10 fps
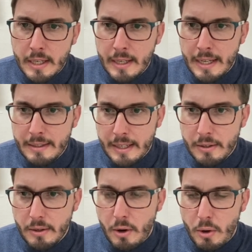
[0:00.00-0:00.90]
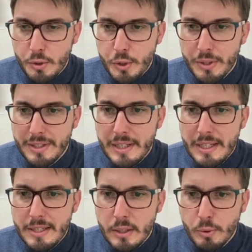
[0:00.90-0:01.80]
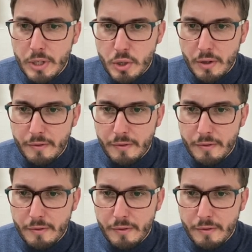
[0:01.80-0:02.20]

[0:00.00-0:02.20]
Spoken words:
And then also this situation